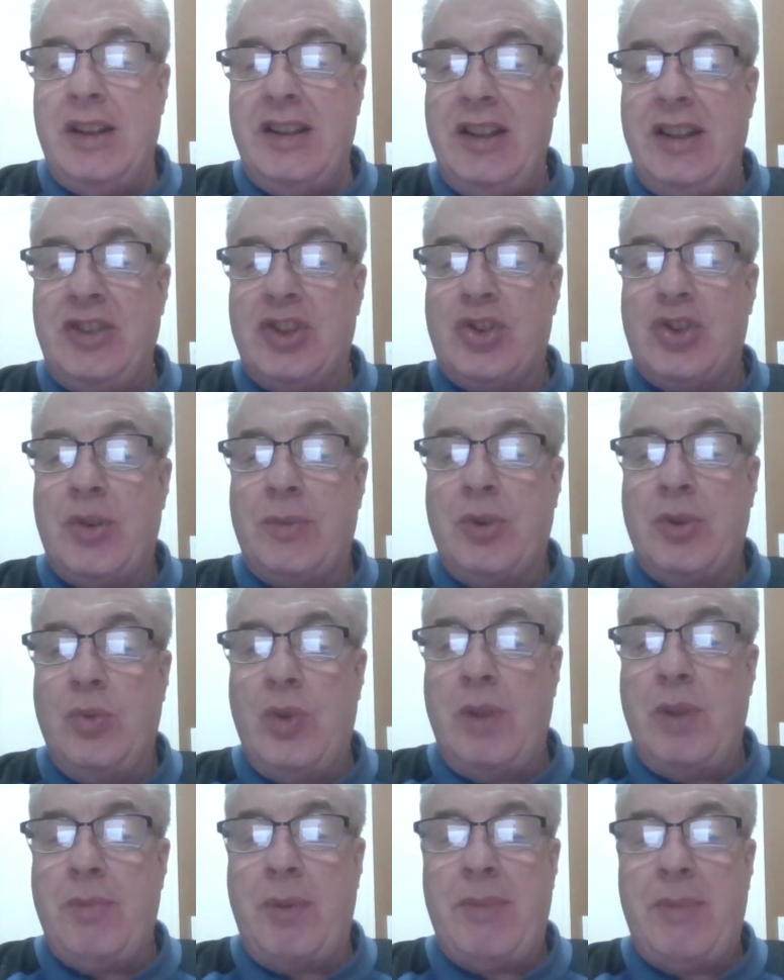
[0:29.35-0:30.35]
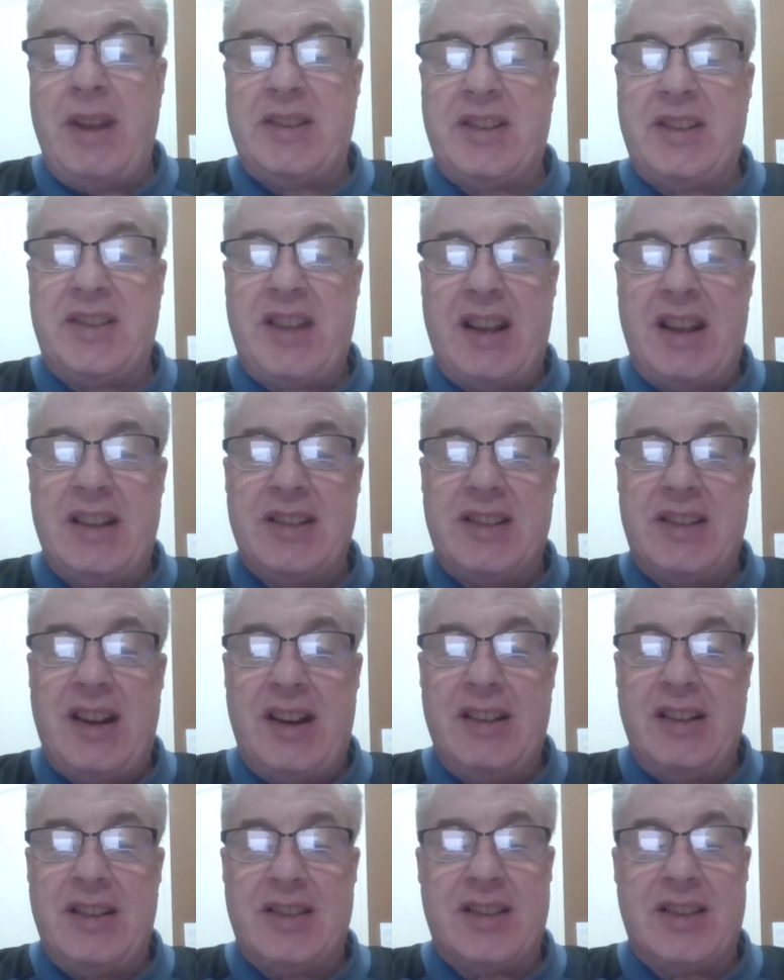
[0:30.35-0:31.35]
Needs a trip to win, but makes a second
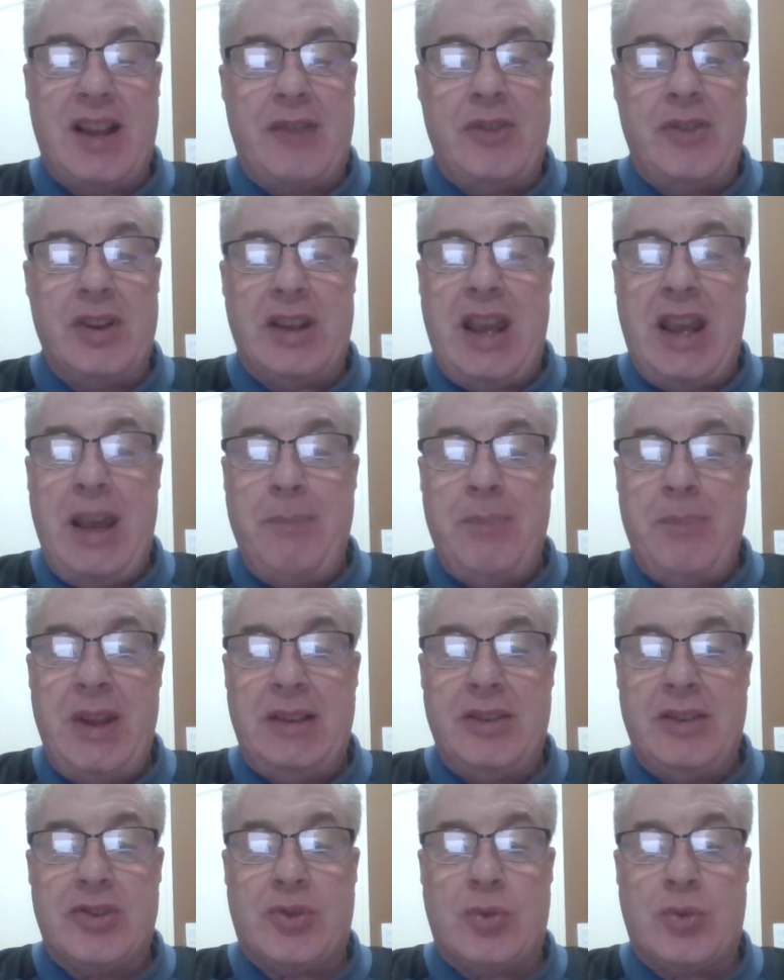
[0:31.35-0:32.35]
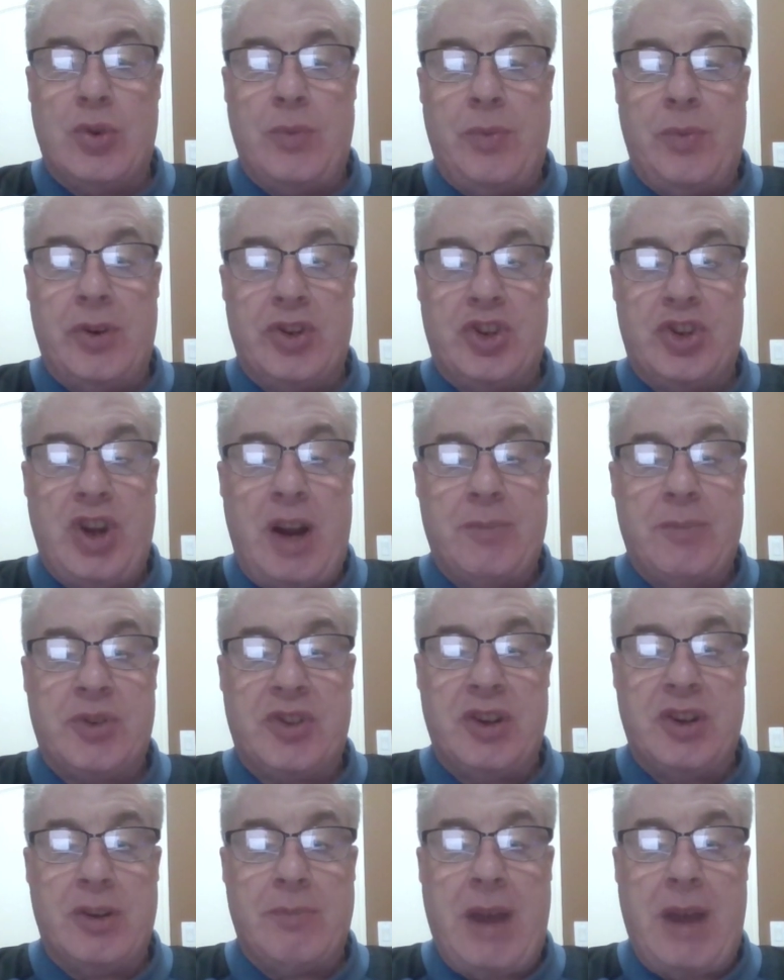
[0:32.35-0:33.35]
start at this level and can beat this group with a sharp
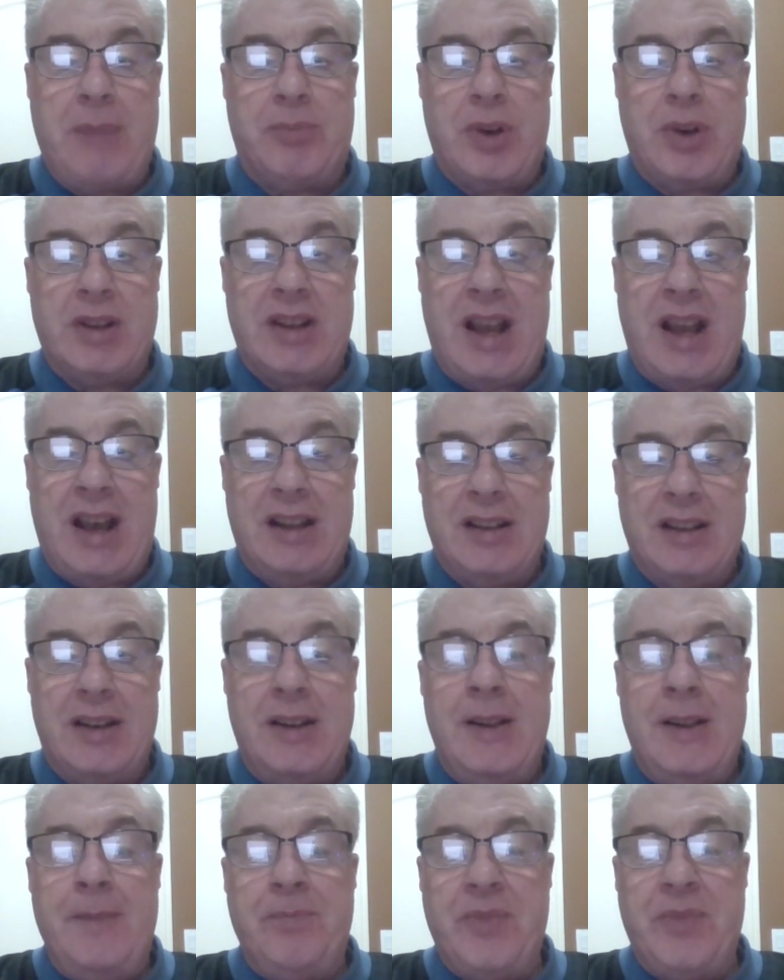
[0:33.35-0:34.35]
steer by Brent Holland.